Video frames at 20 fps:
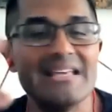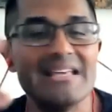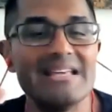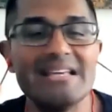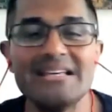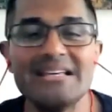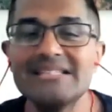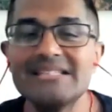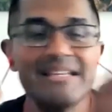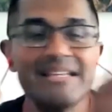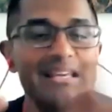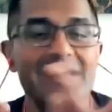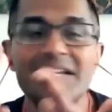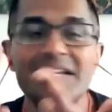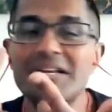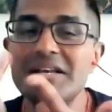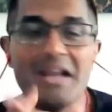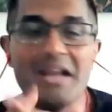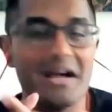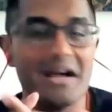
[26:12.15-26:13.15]

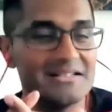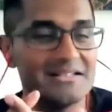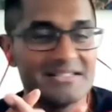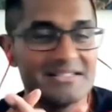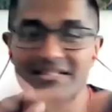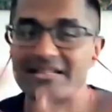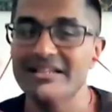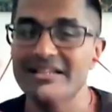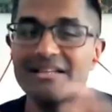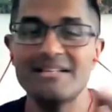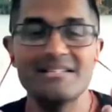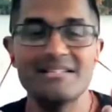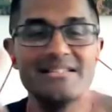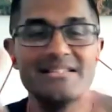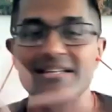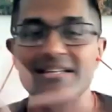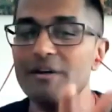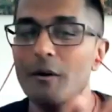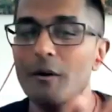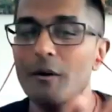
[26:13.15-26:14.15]
eat nuts, eat
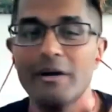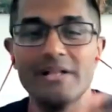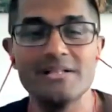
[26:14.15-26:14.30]
seed